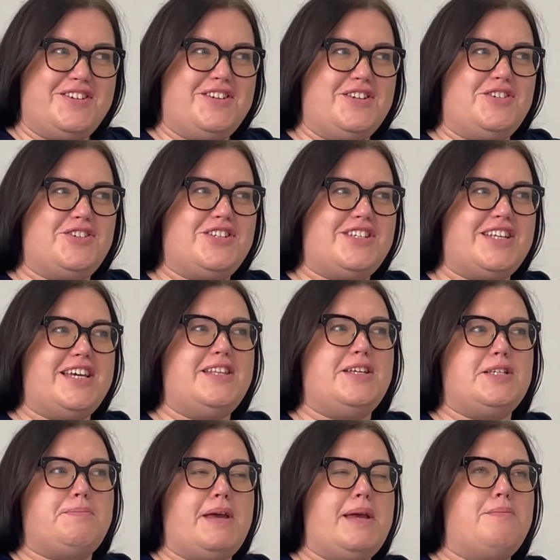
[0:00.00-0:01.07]
You just see
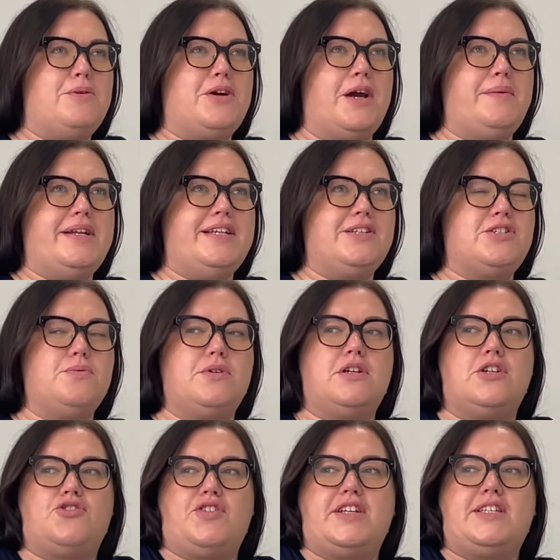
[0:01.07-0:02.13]
these people going into
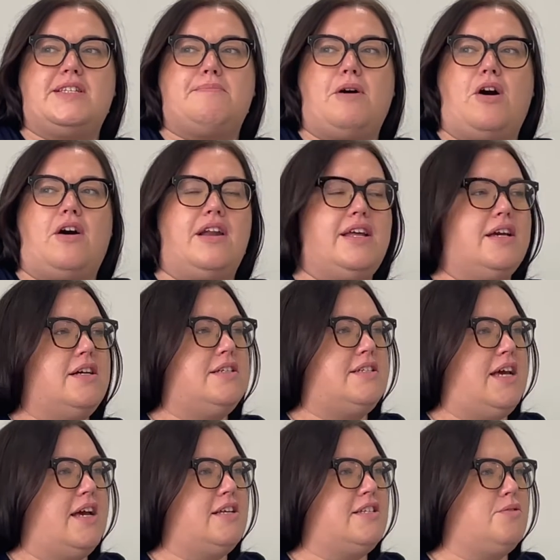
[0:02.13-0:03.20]
work dressed smartly at a
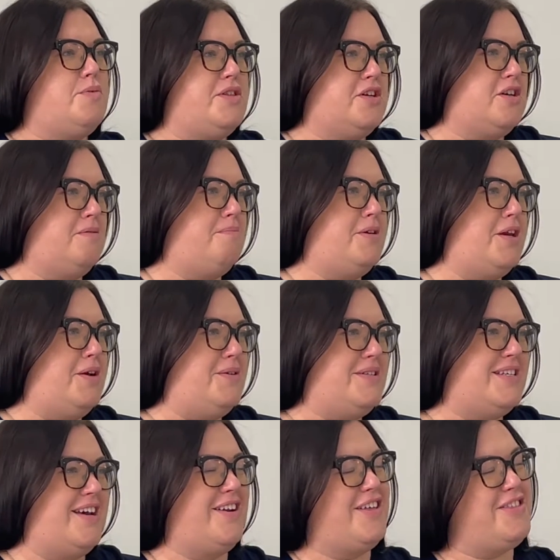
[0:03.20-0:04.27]
desk with a
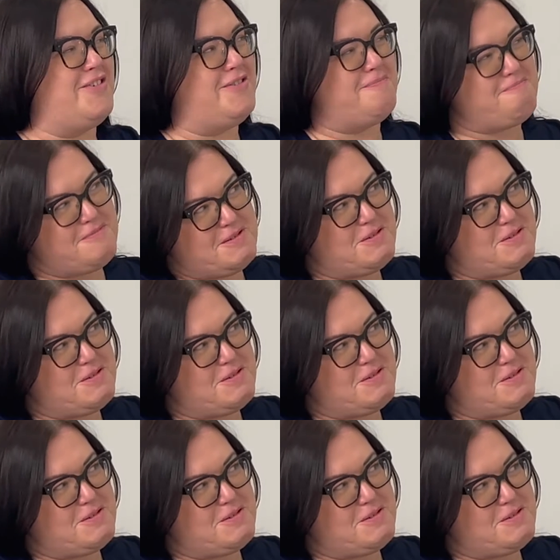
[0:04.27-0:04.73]
computer, and I thought,